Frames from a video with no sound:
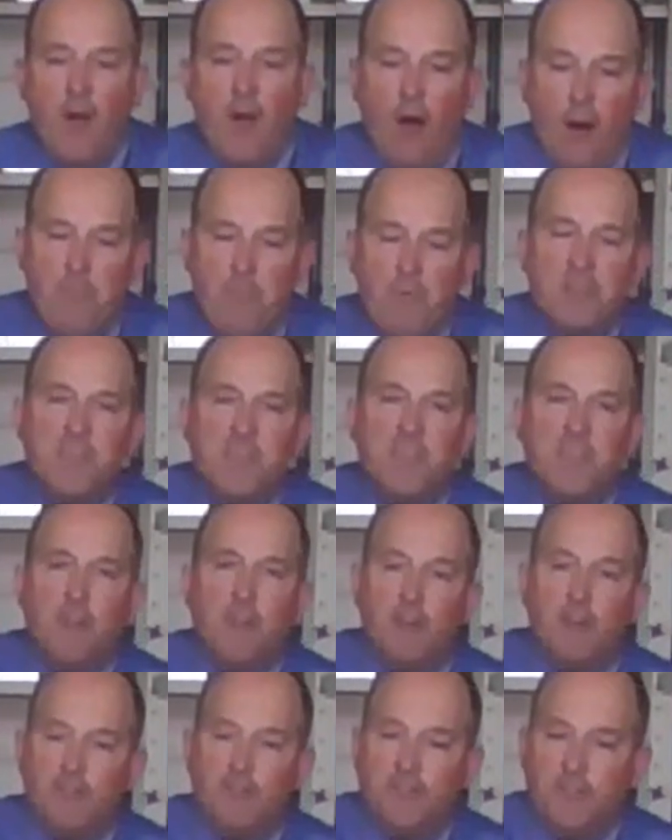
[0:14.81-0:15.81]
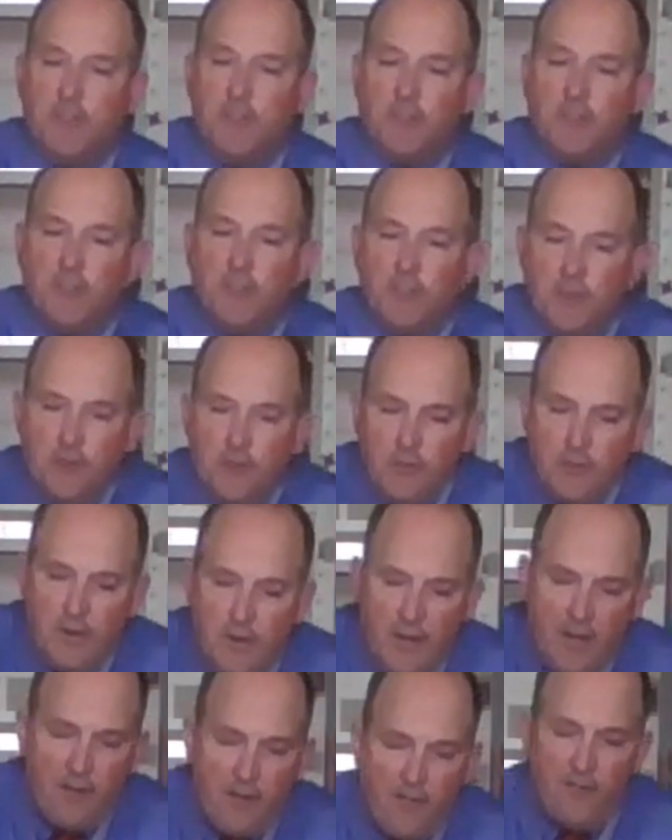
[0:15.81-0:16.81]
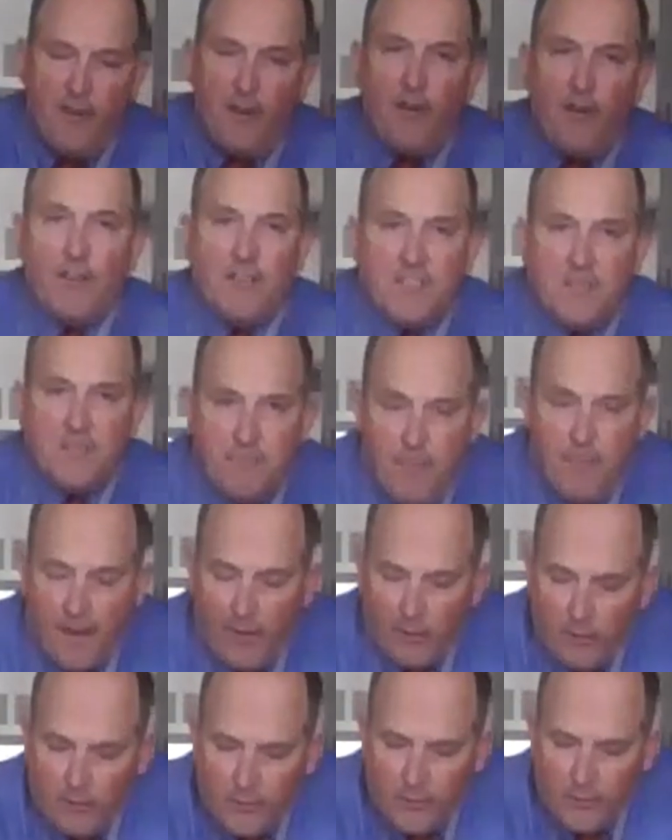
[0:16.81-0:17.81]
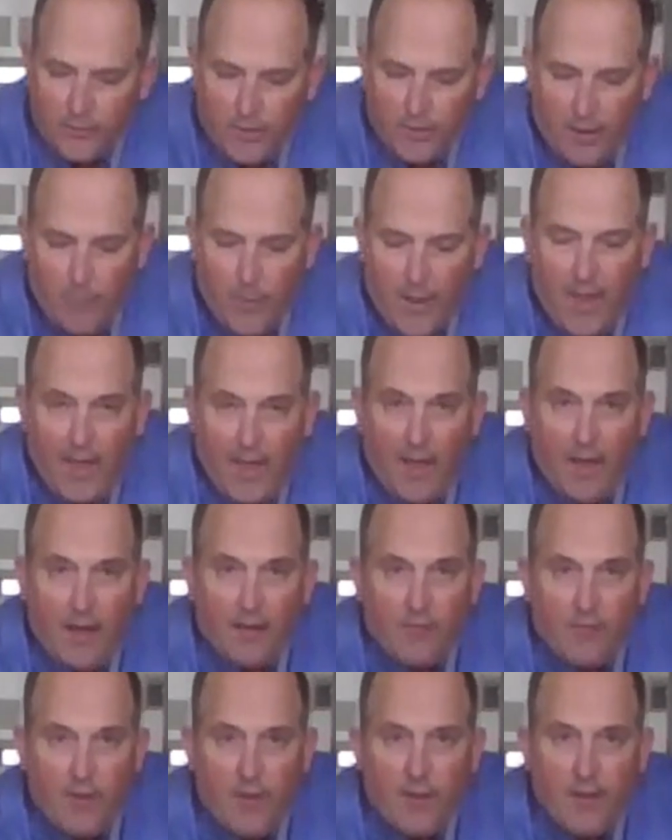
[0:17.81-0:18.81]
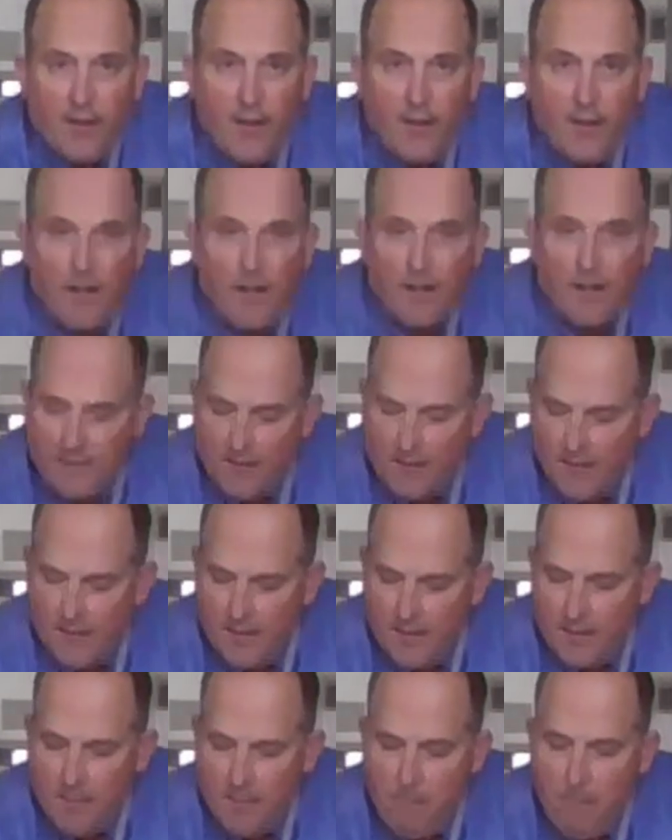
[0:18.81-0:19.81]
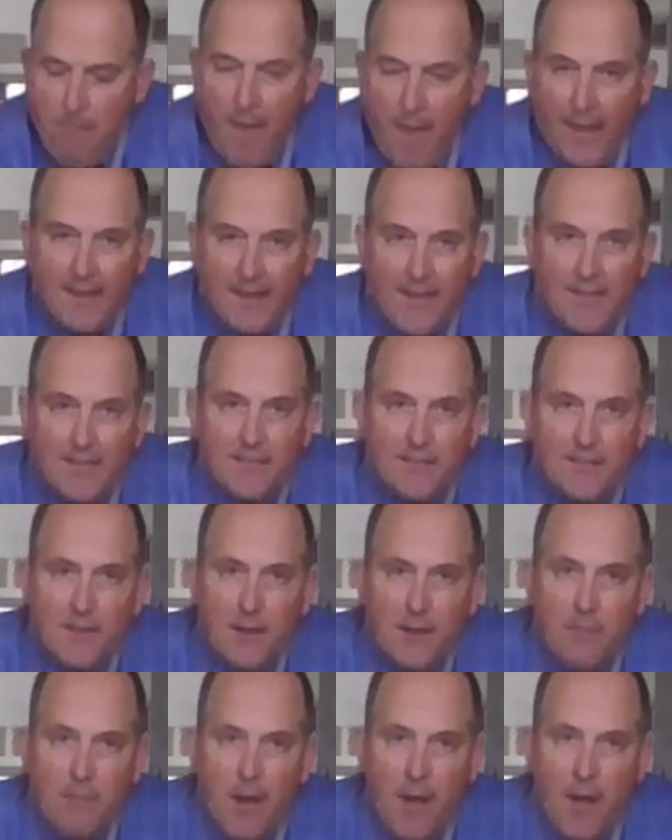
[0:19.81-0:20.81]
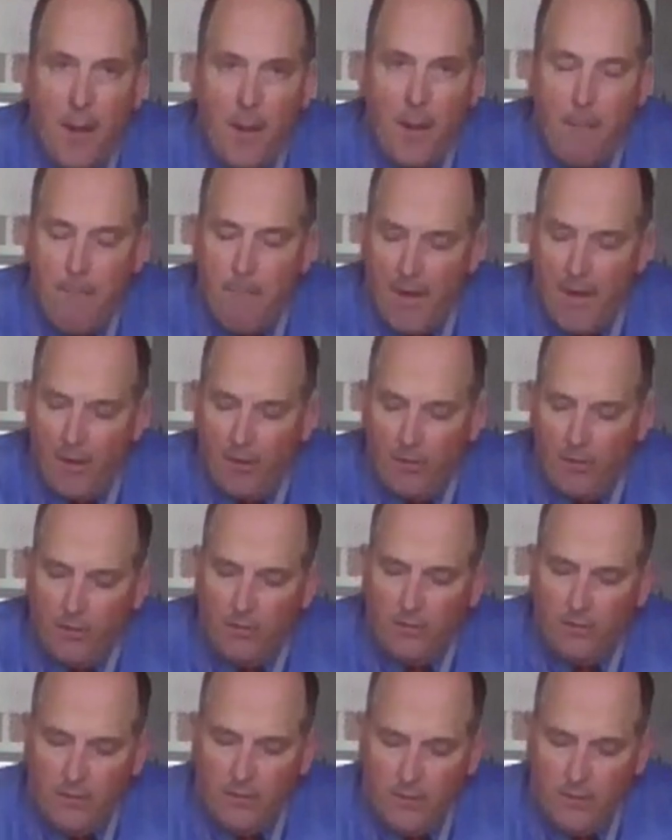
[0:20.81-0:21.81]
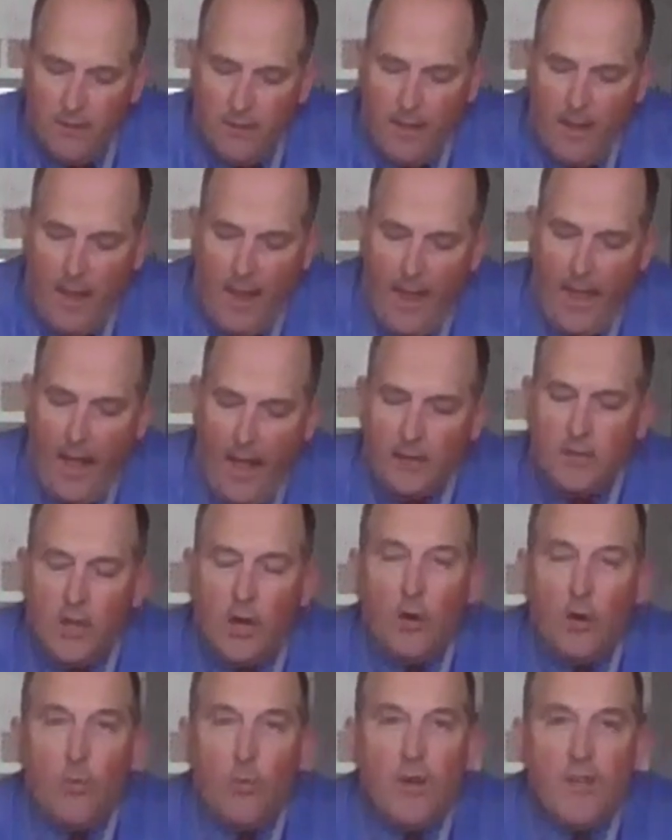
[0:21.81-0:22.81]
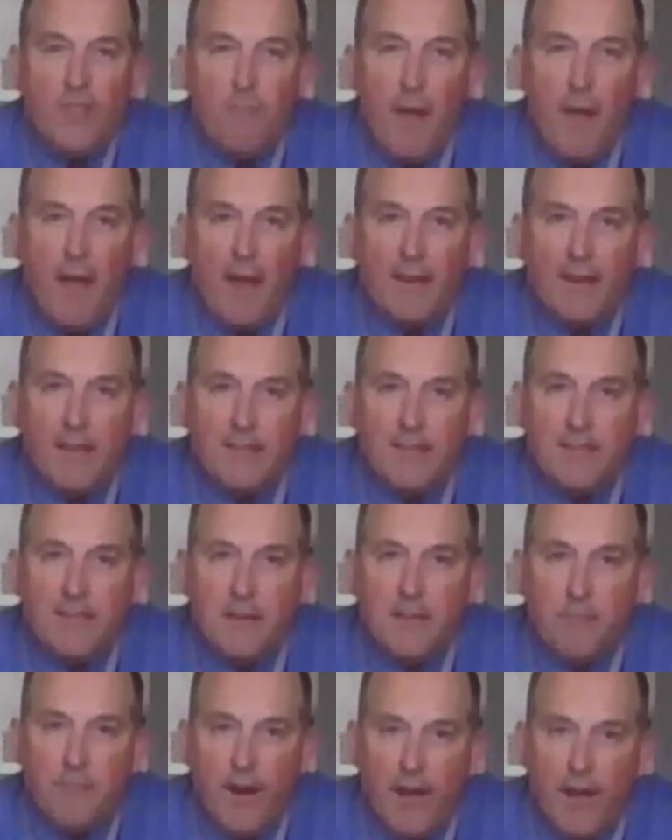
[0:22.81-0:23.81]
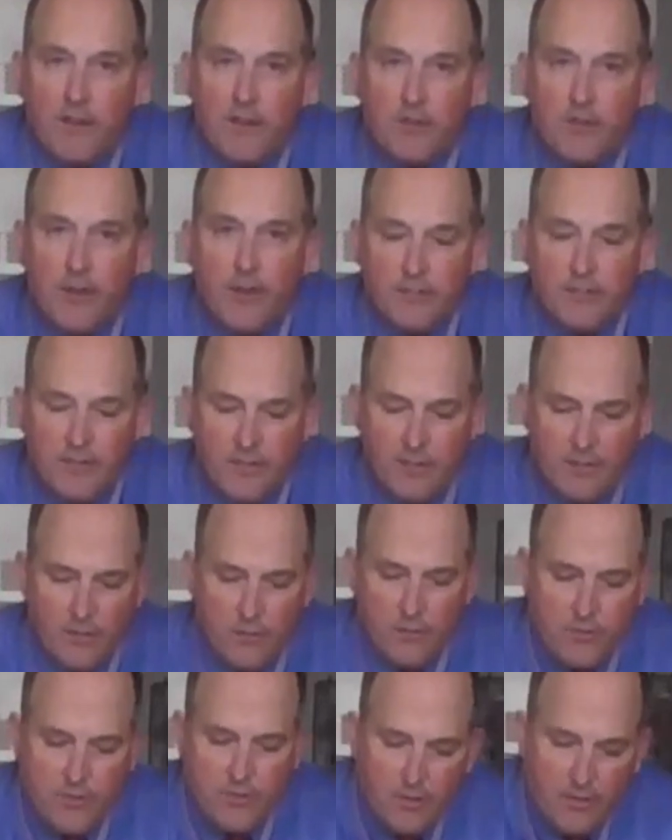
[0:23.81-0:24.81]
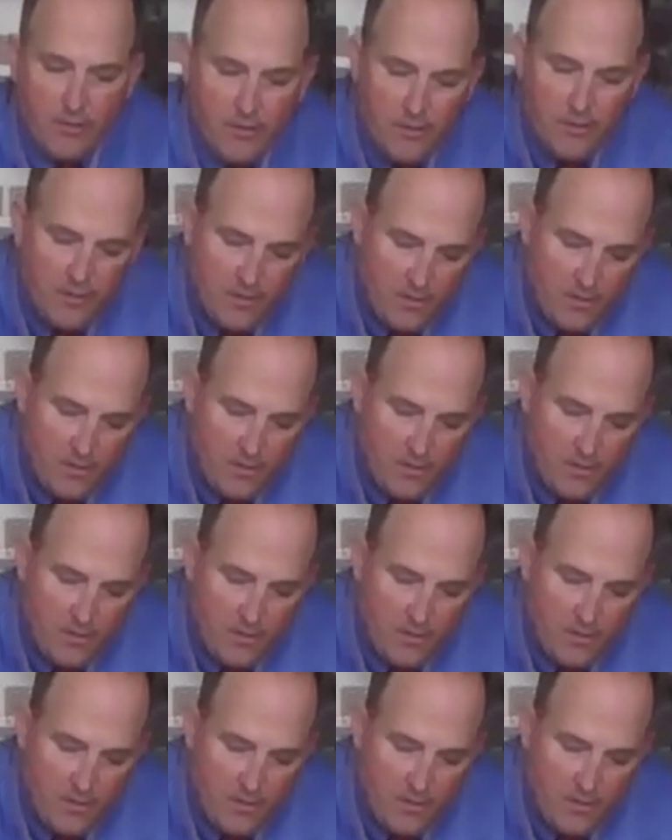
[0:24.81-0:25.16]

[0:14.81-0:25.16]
Our materials include various metals. We have magnesium metal, along with magnesium nitrate solution.